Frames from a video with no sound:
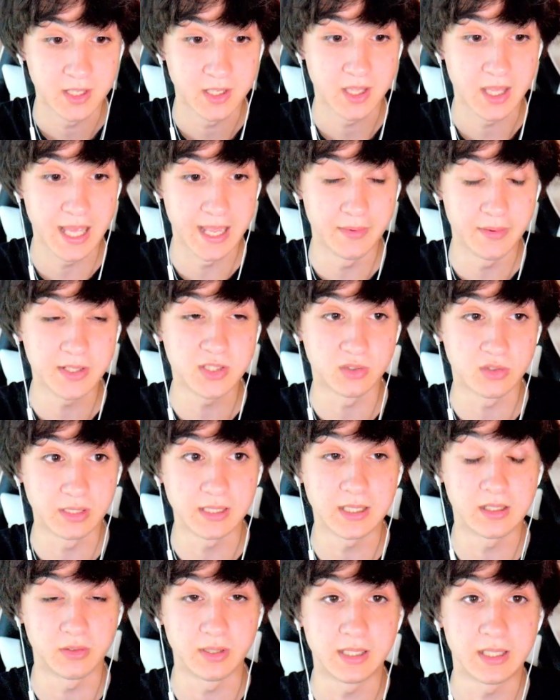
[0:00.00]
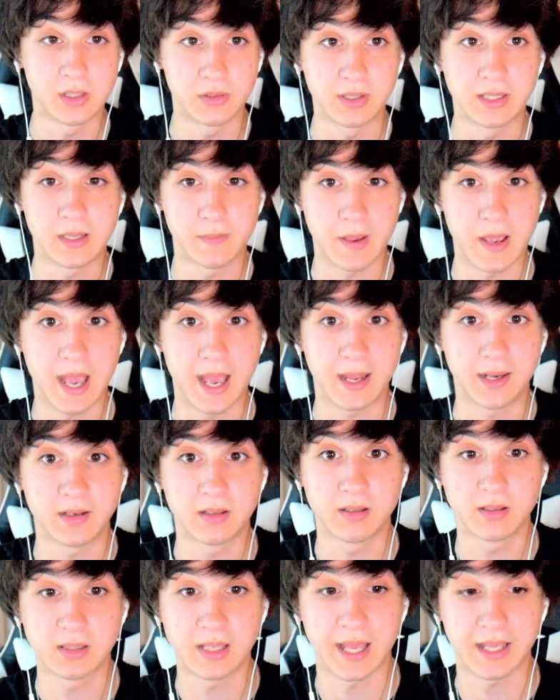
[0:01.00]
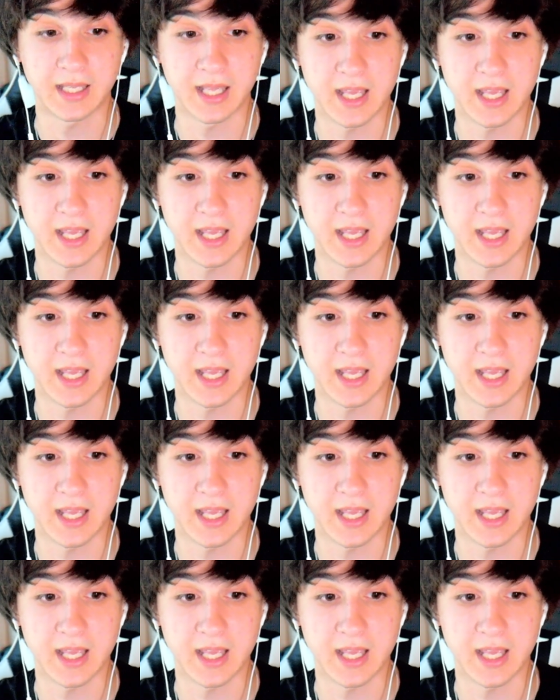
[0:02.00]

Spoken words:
It was really, really, really bad. Like,